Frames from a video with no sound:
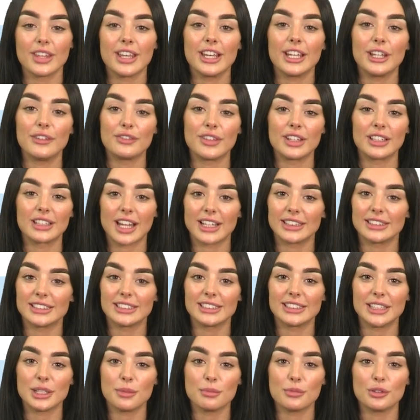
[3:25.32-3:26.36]
If you'd like to
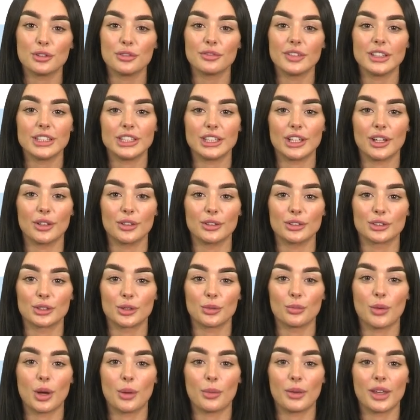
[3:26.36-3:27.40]
see more videos
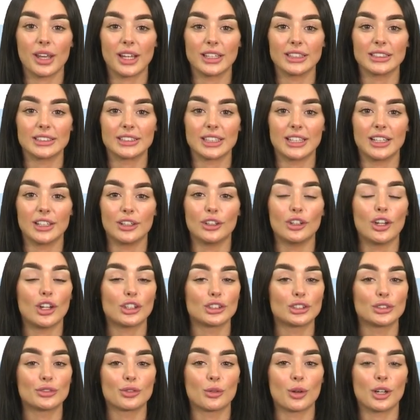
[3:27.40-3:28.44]
where we answer
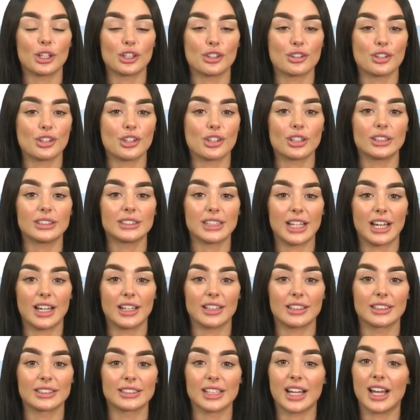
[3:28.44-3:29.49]
lots of questions on
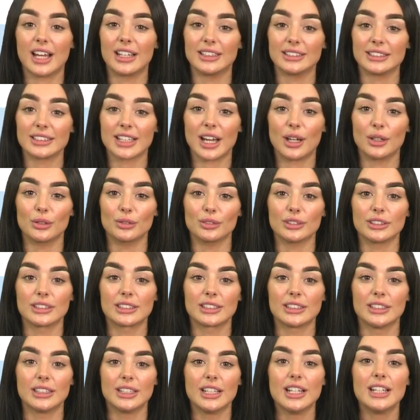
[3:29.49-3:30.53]
tax and
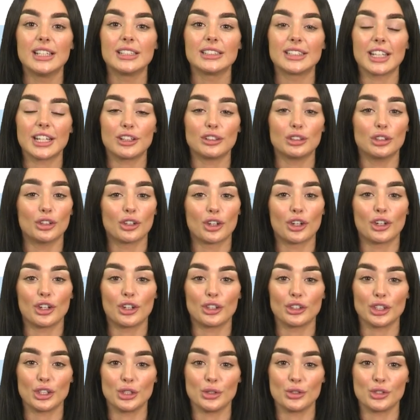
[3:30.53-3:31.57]
accounts, take a look on our
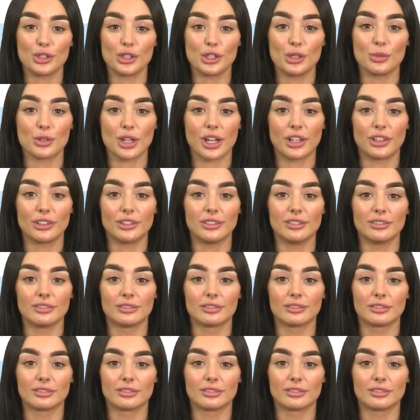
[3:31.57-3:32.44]
YouTube channel.